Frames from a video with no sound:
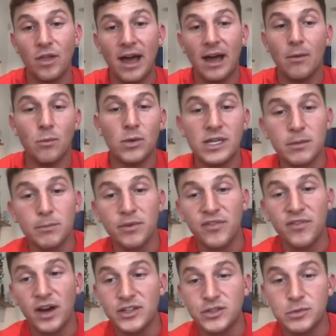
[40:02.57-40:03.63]
We can
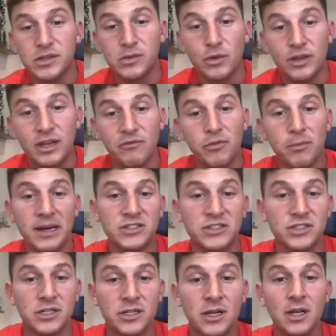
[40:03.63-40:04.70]
provide you with all the
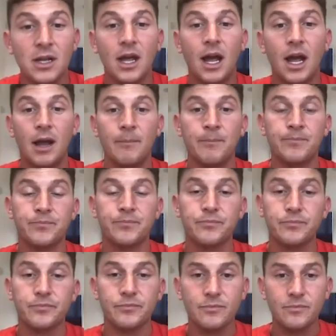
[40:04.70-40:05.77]
information
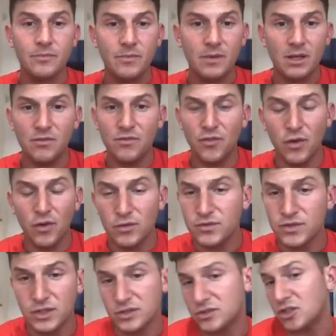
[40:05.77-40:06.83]

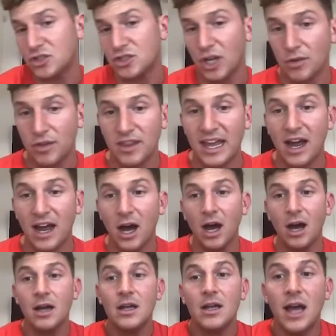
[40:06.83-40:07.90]
to show that they are
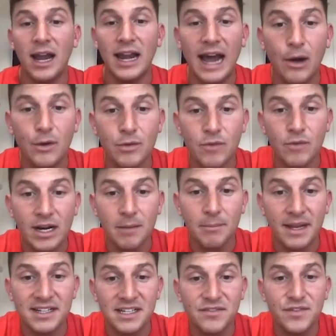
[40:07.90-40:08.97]
allowed and
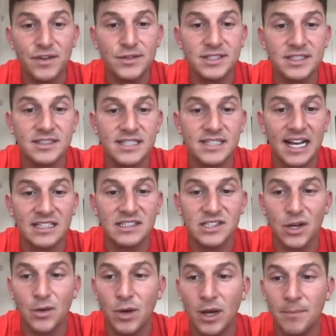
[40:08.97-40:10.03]
recommended for use in SATs. So
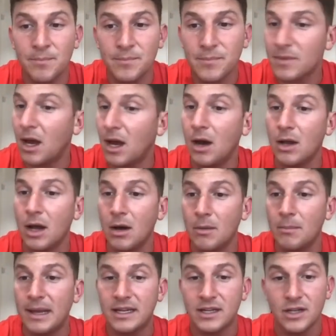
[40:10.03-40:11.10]
I'll
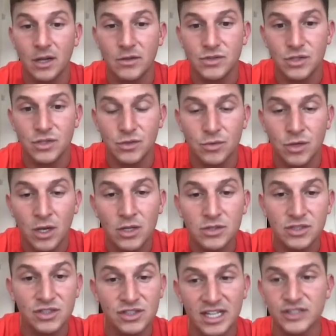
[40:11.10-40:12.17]
make a note to
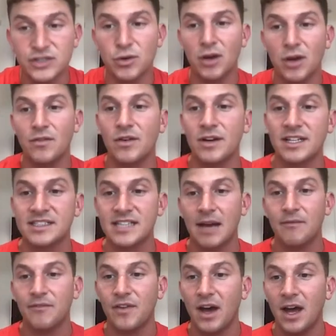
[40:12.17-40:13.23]
send you over an exam
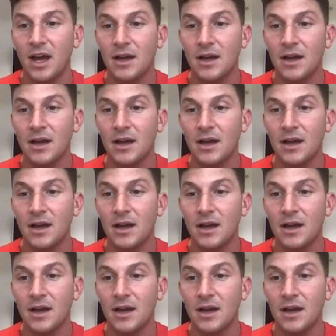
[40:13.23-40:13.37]
flyer,